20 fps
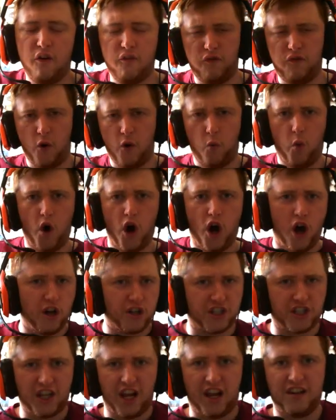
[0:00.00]
the
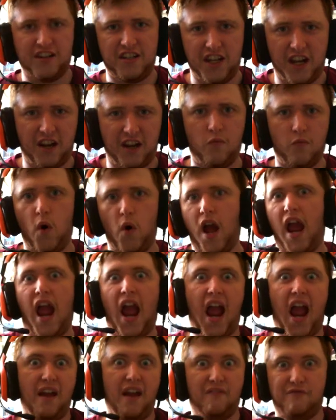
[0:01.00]
worst ending where
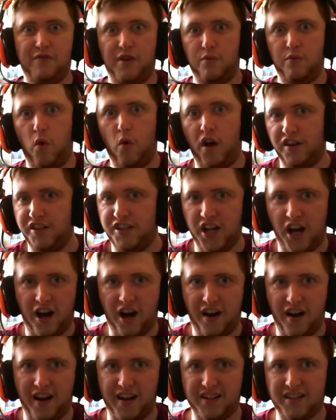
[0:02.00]
everyone
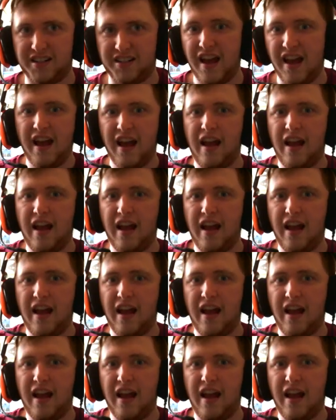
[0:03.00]
dies,